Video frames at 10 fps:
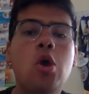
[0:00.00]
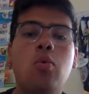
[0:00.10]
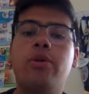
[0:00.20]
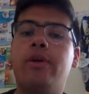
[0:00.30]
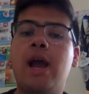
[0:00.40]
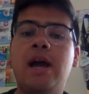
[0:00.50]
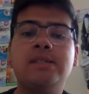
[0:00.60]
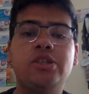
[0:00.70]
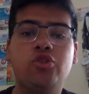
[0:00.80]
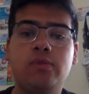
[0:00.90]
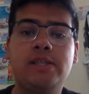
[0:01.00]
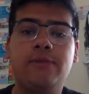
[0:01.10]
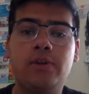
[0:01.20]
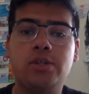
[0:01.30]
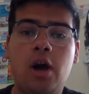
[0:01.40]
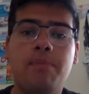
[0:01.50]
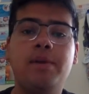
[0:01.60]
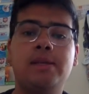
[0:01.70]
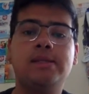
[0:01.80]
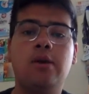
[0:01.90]
whether it has to do with different
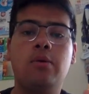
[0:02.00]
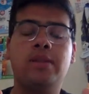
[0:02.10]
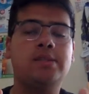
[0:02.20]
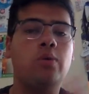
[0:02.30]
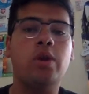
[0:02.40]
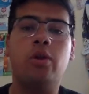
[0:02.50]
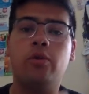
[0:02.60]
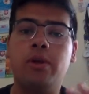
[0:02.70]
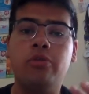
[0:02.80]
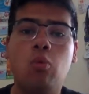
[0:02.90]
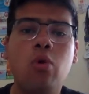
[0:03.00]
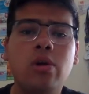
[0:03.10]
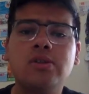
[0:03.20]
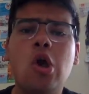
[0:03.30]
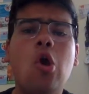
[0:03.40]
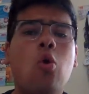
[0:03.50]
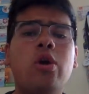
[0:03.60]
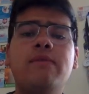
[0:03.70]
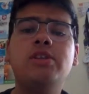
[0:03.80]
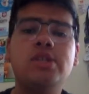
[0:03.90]
topics that's going on around the world
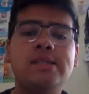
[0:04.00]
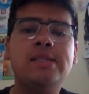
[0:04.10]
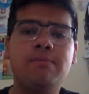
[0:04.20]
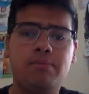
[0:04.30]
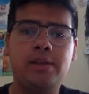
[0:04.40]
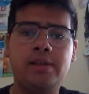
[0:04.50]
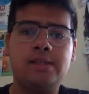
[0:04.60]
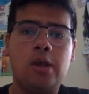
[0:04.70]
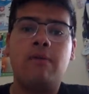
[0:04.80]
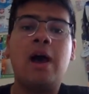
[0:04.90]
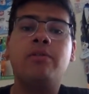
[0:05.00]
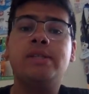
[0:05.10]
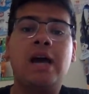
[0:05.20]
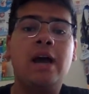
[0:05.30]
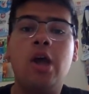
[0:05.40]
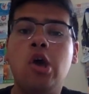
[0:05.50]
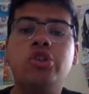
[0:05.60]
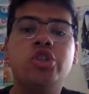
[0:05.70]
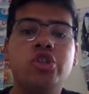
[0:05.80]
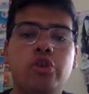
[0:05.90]
or even just simply of how to tie a
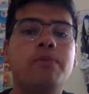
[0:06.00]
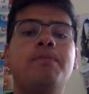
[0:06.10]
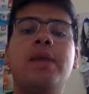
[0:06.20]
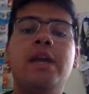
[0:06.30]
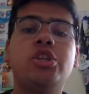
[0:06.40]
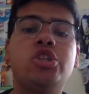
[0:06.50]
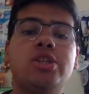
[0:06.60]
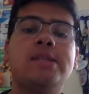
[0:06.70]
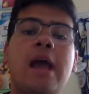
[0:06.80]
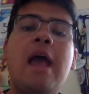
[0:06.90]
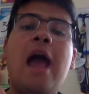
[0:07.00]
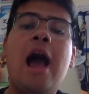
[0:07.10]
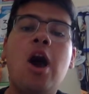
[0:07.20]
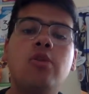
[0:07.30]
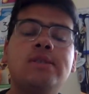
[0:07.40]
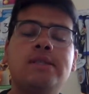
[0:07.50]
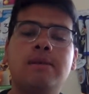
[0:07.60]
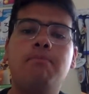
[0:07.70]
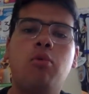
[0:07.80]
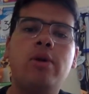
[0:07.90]
shoe. It is just how
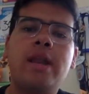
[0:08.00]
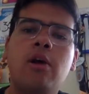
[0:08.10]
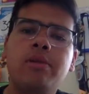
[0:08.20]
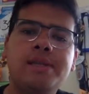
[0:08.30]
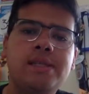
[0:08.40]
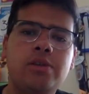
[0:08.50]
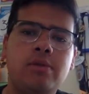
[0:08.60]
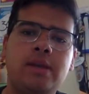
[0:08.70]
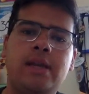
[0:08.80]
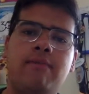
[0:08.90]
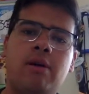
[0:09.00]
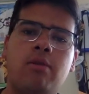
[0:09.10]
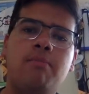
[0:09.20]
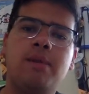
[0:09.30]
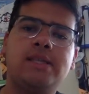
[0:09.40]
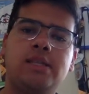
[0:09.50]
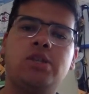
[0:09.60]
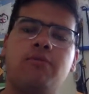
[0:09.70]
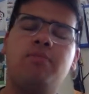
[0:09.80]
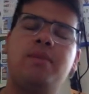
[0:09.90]
simple and how easy you can give out a
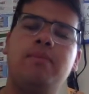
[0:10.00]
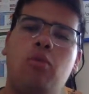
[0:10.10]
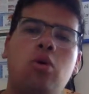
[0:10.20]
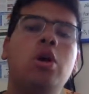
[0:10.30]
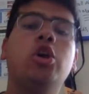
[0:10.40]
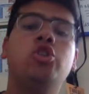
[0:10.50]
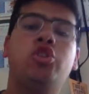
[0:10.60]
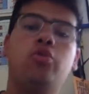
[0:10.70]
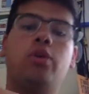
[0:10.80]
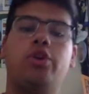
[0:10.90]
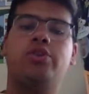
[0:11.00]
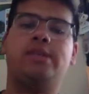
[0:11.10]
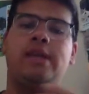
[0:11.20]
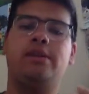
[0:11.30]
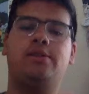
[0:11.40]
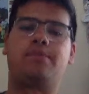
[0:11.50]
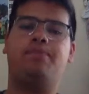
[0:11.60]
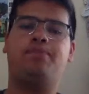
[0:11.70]
message for people to understand.